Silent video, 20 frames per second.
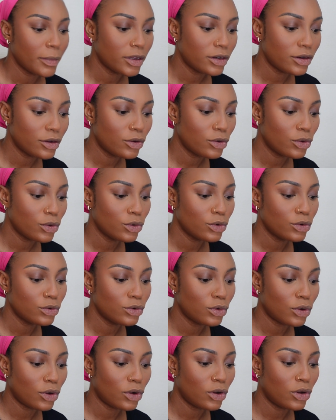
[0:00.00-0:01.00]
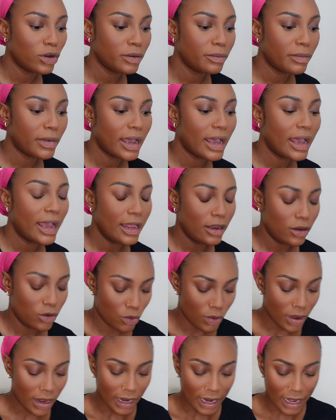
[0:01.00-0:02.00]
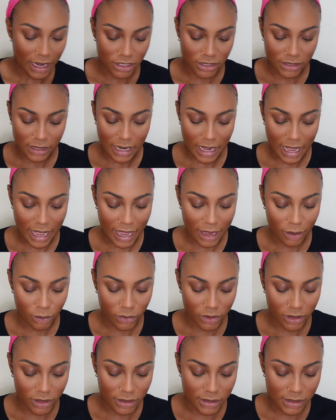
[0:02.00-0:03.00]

gonna go on my lower lash line with the